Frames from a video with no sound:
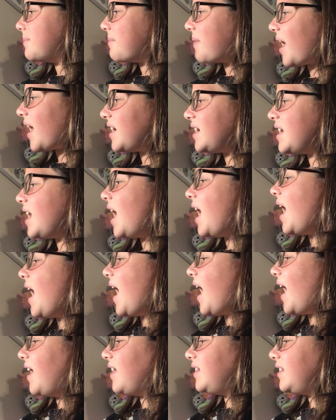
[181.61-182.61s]
men.
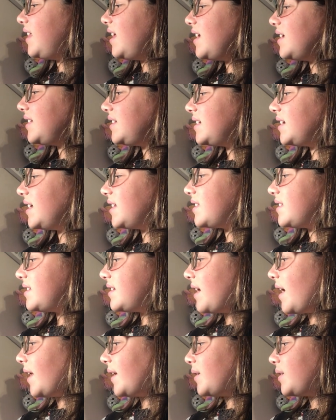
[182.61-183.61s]
At least it's
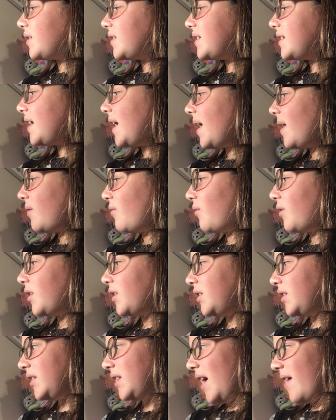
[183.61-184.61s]
not ten or
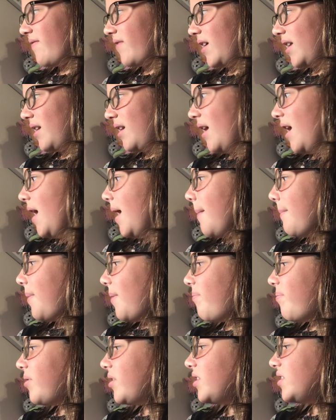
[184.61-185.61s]
eleven.
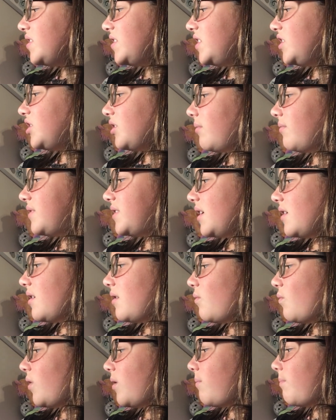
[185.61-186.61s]
But Percy jumps in,
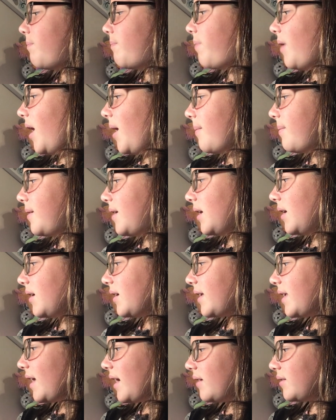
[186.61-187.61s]
and when Bob
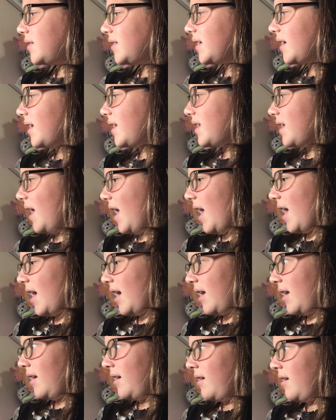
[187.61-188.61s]
counts
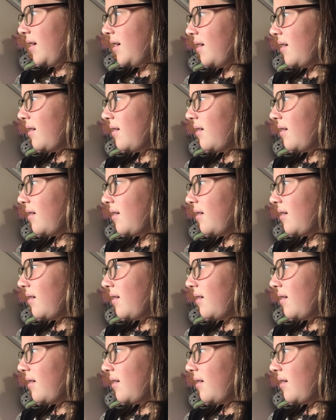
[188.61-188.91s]
again